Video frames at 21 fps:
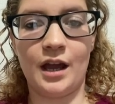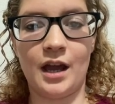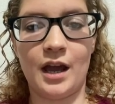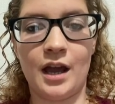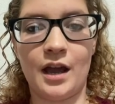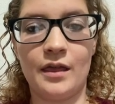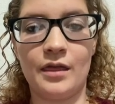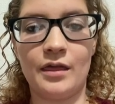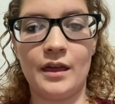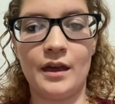
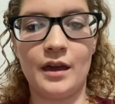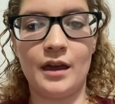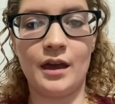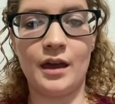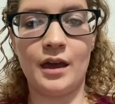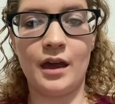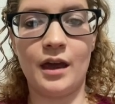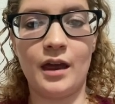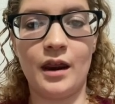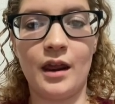And
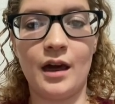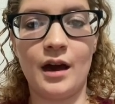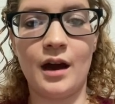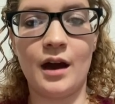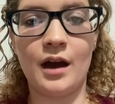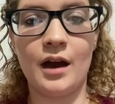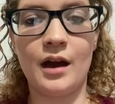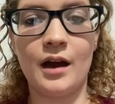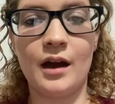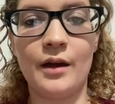then
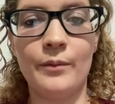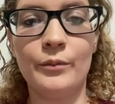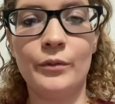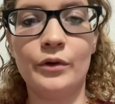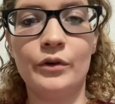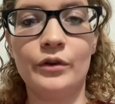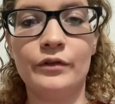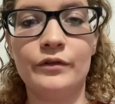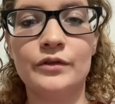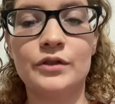I
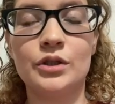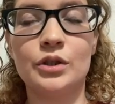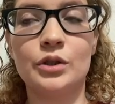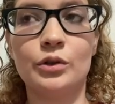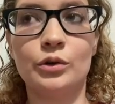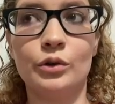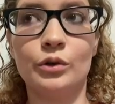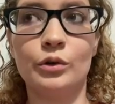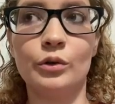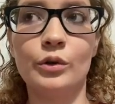moved
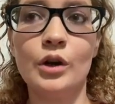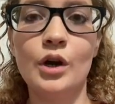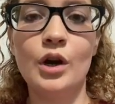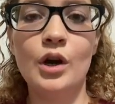to